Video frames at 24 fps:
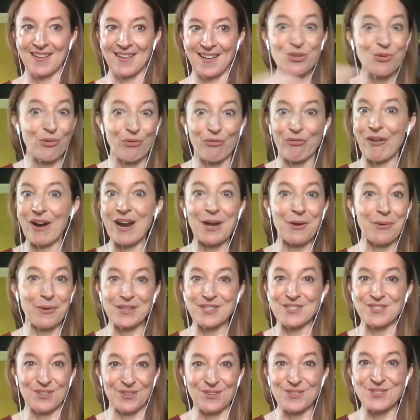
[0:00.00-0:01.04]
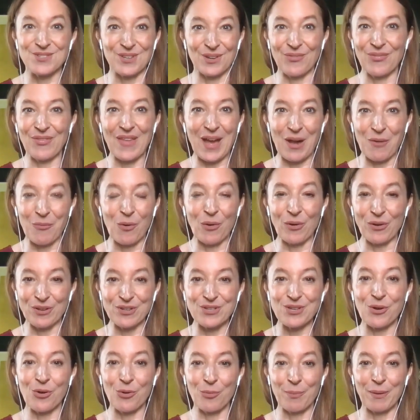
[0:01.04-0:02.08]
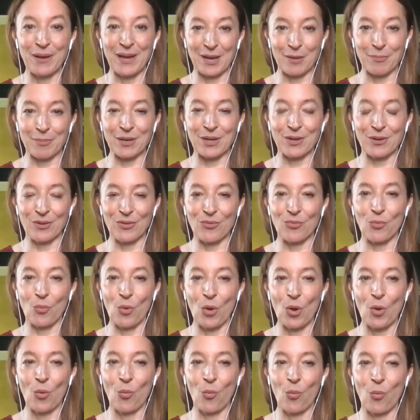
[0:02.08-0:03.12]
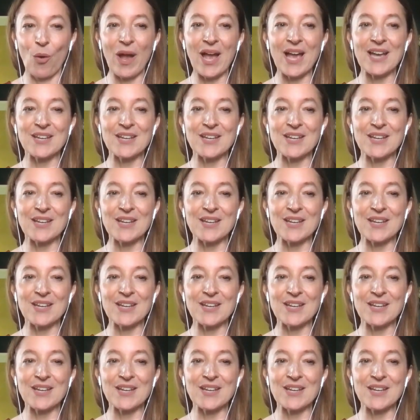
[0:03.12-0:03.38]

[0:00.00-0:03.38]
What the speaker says: And you could talk for hours just on that one topic, because